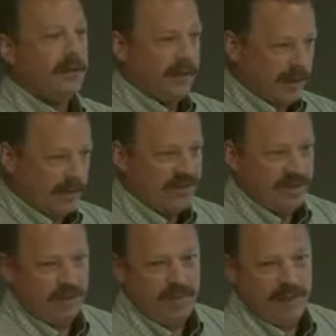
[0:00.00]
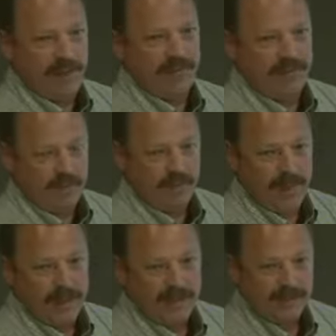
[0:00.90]
in a GeoPDF
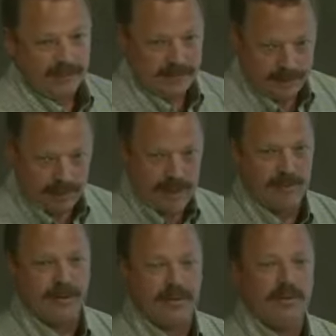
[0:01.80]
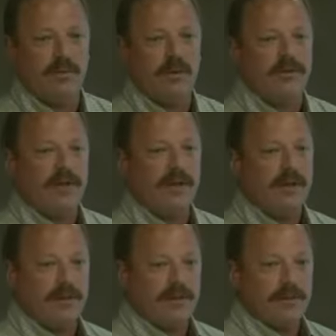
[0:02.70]
format to be able to do the work they
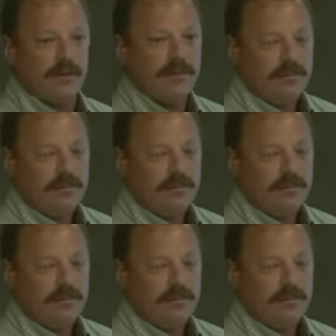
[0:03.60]
needed to do.